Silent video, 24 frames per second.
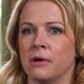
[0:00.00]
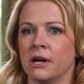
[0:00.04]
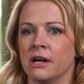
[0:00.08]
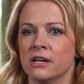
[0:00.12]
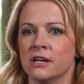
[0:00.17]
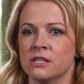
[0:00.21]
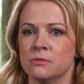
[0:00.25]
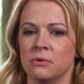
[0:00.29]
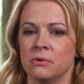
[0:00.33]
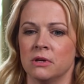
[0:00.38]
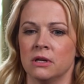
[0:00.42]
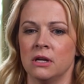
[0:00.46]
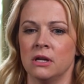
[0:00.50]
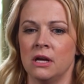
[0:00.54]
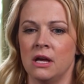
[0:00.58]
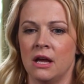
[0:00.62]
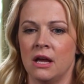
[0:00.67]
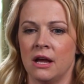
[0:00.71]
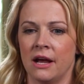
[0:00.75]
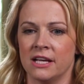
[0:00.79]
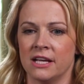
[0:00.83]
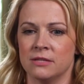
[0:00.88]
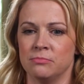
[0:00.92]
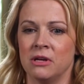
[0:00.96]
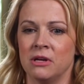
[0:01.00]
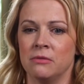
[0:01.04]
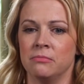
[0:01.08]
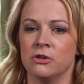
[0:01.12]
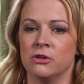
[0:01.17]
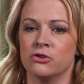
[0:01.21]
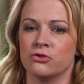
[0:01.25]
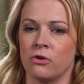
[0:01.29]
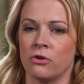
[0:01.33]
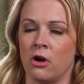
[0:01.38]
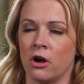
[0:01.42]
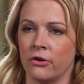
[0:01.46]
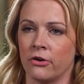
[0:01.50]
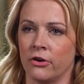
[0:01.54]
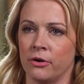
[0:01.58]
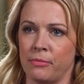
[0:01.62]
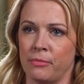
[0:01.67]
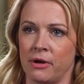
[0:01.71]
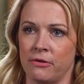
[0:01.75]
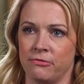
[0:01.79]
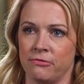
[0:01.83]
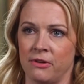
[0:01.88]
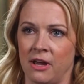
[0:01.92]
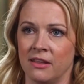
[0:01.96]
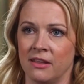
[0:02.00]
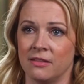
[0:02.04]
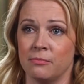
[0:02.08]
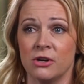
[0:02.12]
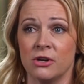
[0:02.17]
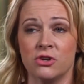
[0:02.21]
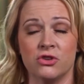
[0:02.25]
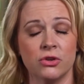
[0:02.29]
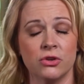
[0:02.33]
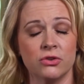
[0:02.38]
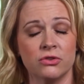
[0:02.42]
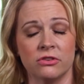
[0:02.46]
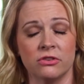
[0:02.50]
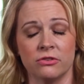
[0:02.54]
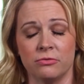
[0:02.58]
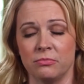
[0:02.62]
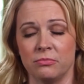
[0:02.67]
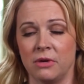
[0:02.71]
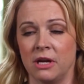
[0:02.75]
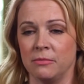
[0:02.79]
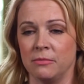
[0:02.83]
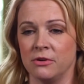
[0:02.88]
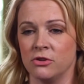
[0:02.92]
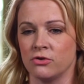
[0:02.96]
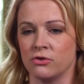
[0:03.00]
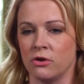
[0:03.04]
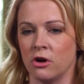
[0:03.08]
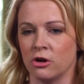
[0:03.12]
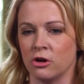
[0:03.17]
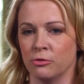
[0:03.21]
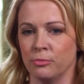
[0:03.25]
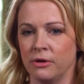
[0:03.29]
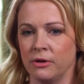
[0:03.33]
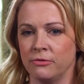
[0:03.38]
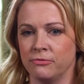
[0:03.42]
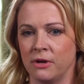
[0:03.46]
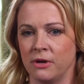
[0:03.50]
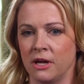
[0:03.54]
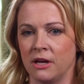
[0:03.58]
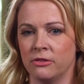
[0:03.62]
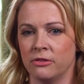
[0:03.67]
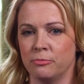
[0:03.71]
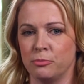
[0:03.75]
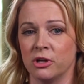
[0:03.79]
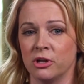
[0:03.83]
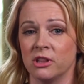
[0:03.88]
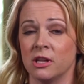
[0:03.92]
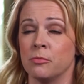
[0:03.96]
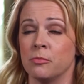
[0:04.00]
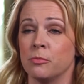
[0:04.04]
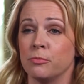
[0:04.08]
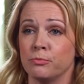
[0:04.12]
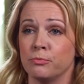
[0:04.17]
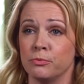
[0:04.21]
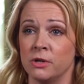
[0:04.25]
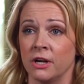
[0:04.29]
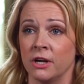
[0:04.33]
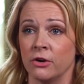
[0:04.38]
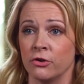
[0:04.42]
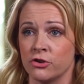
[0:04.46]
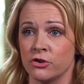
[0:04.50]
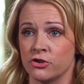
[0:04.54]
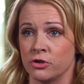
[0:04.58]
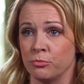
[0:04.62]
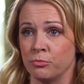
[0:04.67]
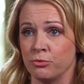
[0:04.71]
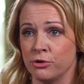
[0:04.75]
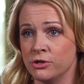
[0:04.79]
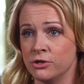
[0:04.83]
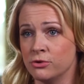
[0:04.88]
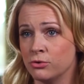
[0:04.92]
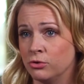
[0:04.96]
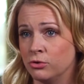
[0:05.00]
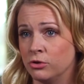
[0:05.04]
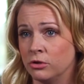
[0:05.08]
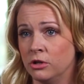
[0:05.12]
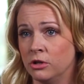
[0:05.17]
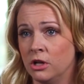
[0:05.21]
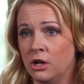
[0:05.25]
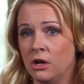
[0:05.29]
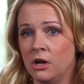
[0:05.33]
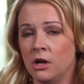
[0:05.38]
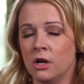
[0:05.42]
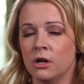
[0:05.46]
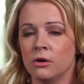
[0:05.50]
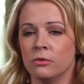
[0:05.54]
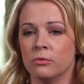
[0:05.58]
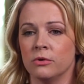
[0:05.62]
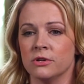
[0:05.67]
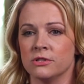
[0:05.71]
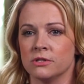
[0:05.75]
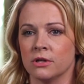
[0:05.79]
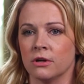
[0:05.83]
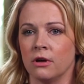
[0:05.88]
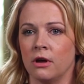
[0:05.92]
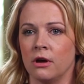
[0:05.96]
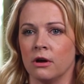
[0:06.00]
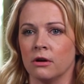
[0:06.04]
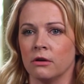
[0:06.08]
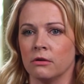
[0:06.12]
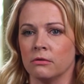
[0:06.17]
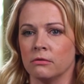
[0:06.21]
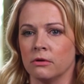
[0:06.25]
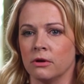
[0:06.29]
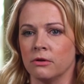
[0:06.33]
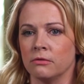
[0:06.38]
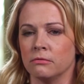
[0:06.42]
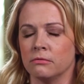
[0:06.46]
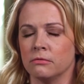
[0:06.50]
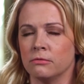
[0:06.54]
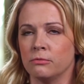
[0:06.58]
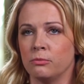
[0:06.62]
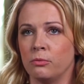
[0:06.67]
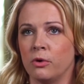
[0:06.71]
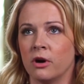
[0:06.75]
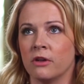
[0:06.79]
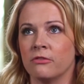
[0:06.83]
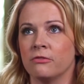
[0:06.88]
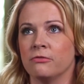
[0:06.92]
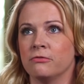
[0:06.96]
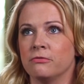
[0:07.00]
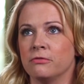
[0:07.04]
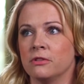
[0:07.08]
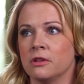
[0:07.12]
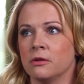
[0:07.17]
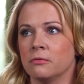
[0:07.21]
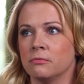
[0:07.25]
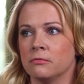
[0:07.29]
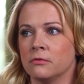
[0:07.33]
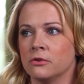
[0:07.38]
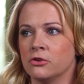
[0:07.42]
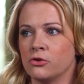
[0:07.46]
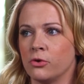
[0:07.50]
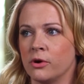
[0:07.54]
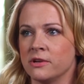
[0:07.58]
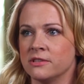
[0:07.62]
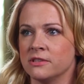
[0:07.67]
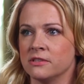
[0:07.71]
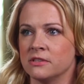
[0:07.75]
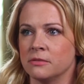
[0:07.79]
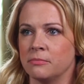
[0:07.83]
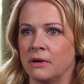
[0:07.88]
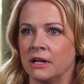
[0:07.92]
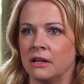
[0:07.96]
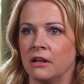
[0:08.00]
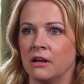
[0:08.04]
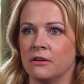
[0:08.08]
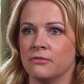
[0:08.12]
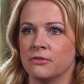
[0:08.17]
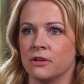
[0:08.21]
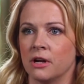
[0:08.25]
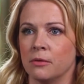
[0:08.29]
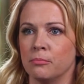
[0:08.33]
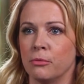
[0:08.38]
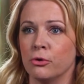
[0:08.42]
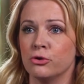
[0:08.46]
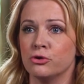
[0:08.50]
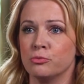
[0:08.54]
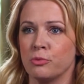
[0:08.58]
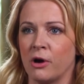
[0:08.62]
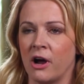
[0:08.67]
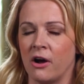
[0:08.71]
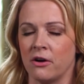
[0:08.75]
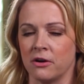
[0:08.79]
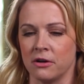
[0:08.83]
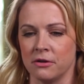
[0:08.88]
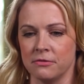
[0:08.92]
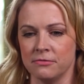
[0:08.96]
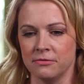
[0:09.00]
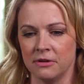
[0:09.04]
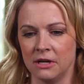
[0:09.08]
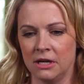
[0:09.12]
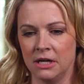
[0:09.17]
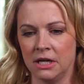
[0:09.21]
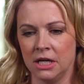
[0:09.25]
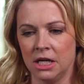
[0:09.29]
My husband has made me stronger in my faith. My children have made me stronger in my faith. Putting them in Christian preschool was one of the choices in my life that I'm most proud of.